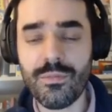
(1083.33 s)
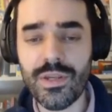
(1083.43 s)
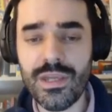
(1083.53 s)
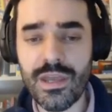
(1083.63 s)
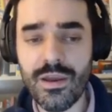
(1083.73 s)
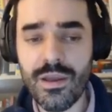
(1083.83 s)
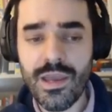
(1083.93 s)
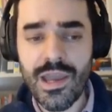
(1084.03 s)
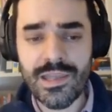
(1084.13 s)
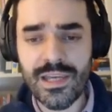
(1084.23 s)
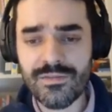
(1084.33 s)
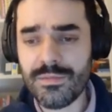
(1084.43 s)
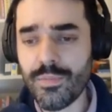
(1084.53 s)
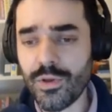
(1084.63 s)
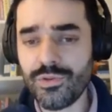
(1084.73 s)
money and dive
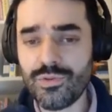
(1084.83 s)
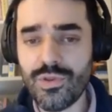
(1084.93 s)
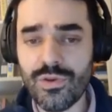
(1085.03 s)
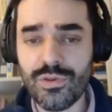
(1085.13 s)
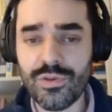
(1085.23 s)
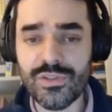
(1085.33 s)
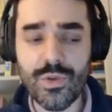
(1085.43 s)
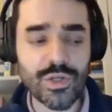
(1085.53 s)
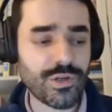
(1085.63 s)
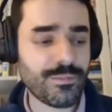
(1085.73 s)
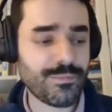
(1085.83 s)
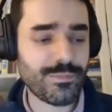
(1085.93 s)
deeper into the situation.